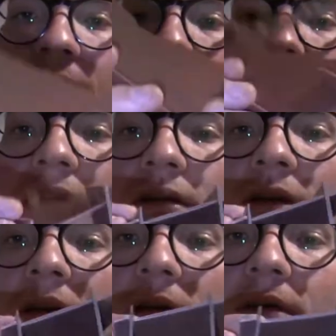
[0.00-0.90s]
And they,
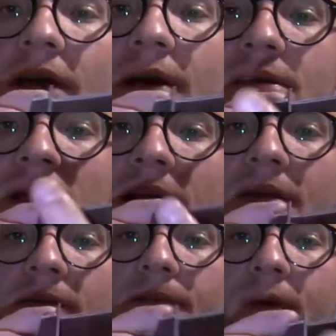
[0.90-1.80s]
you know, you get a slit
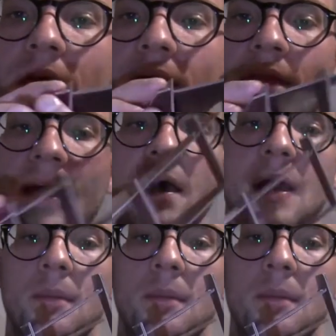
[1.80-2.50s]
in, but there and there.